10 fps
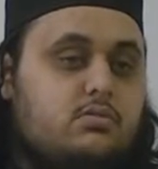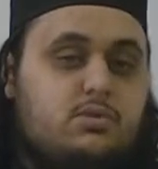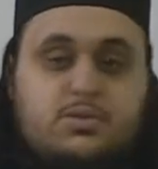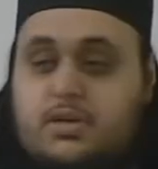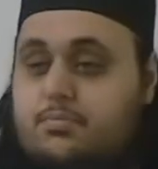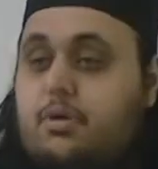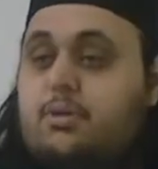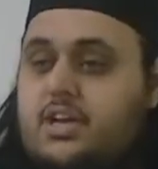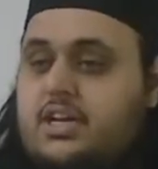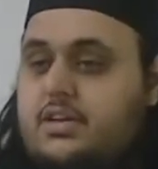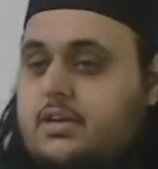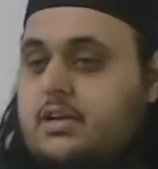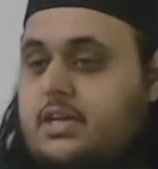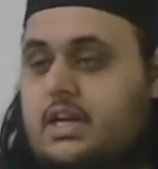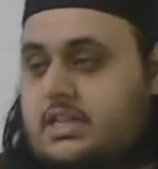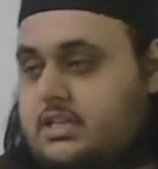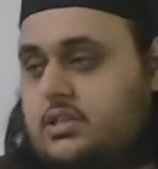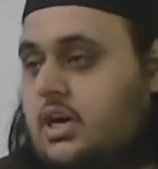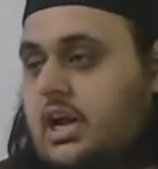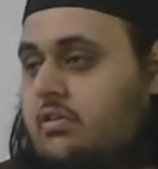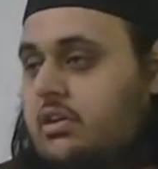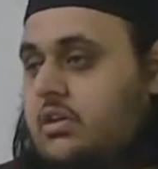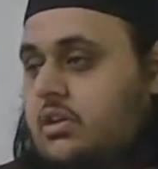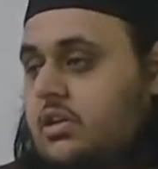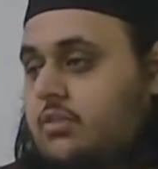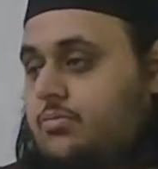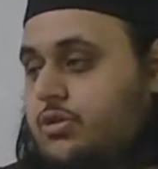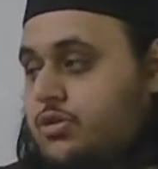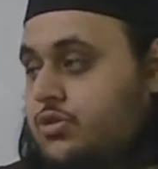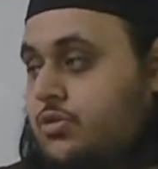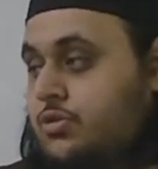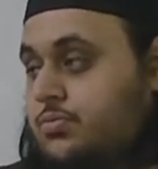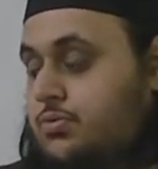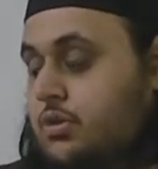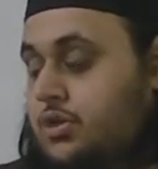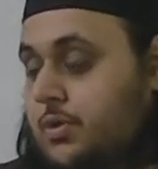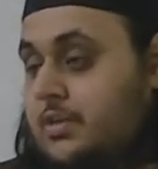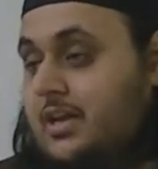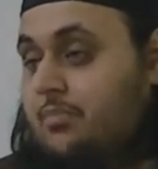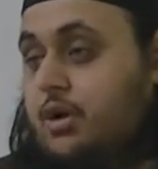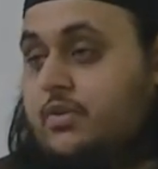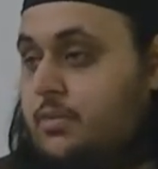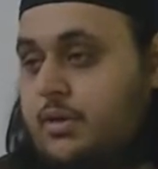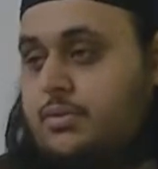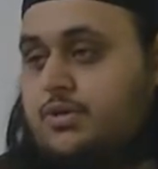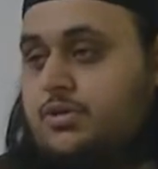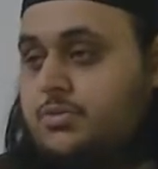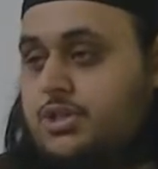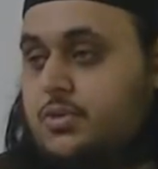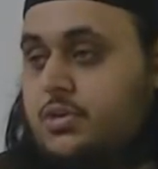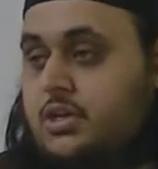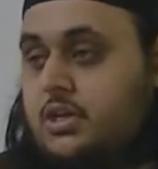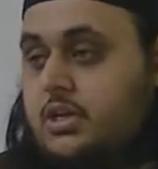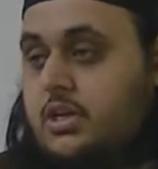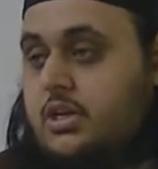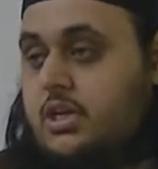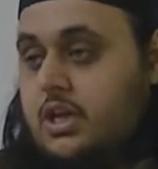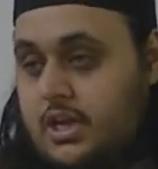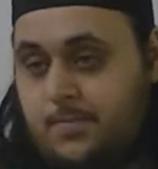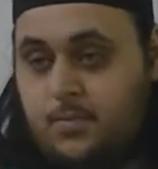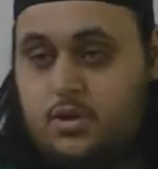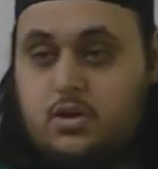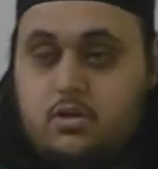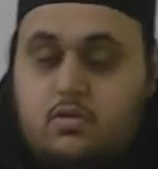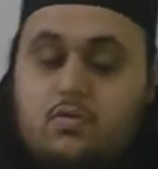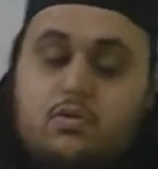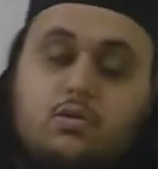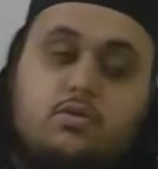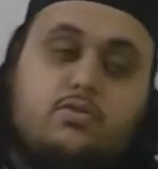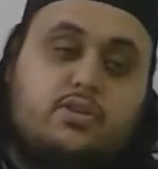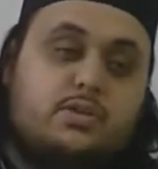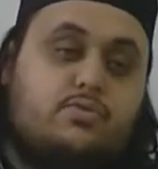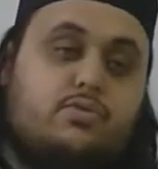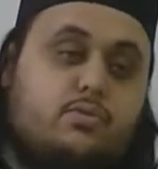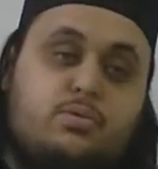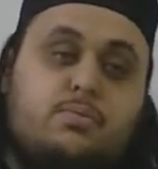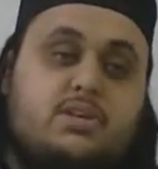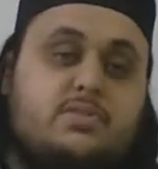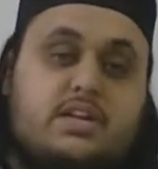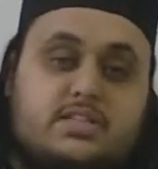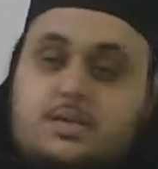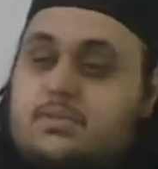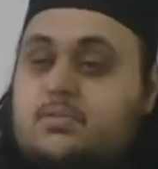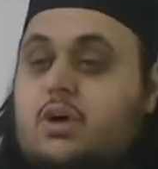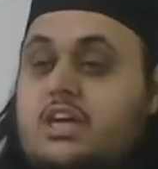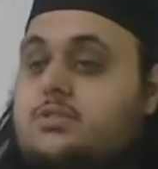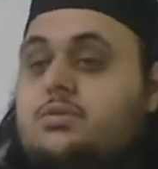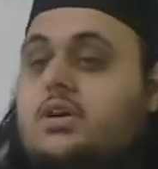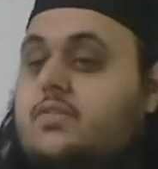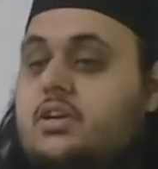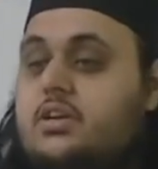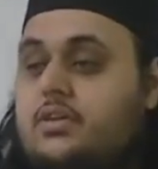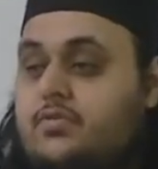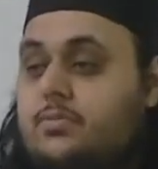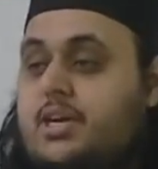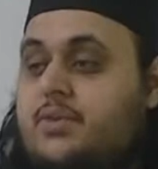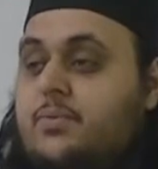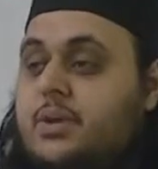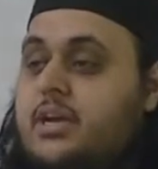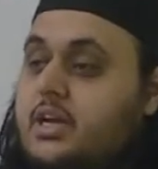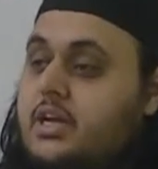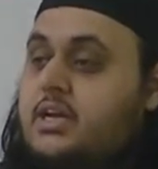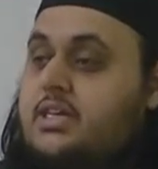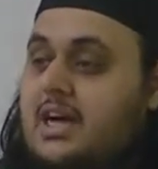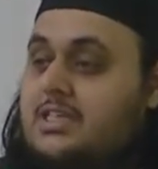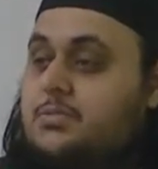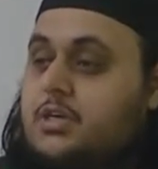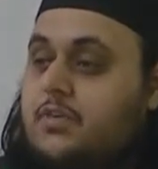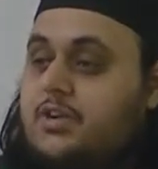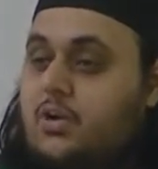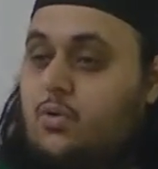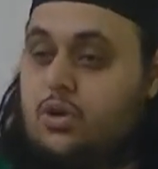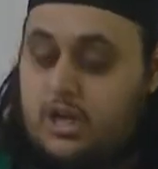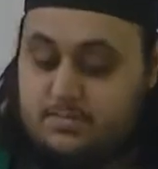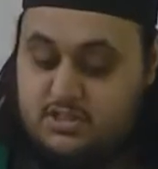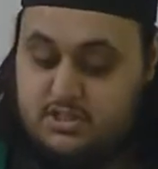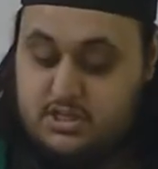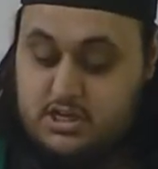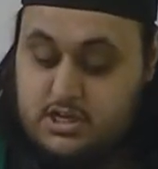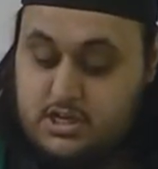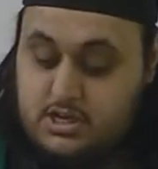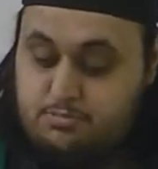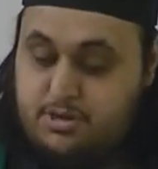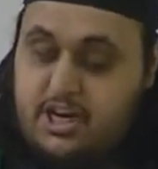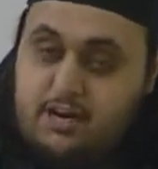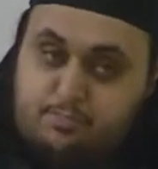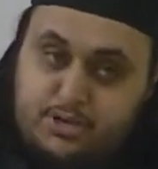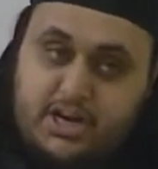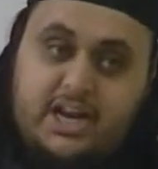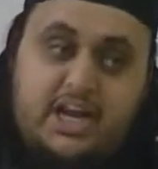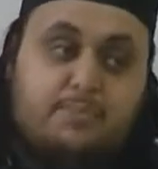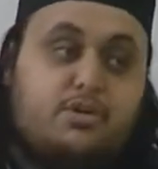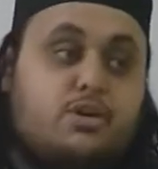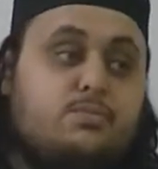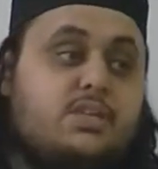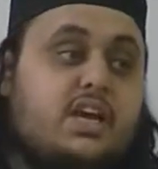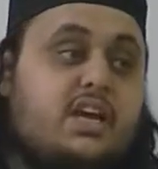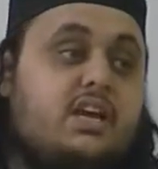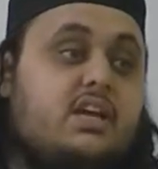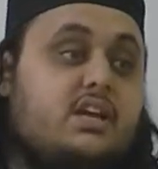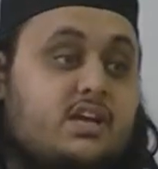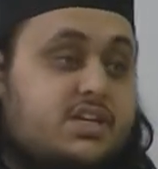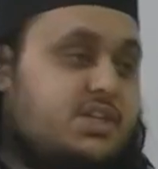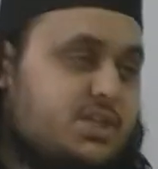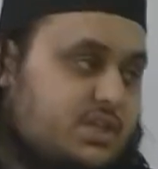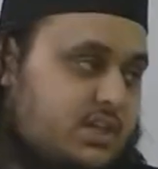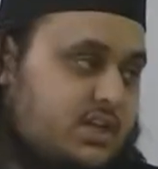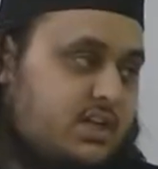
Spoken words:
When you wear them publicly, yeah, that's not allowed, because you're showing that part of the body which shouldn't be shown. Yeah. Or for example, for women as well, the same thing. What has to be covered for men and women, that has to be covered at all times. But in prayer, it becomes a condition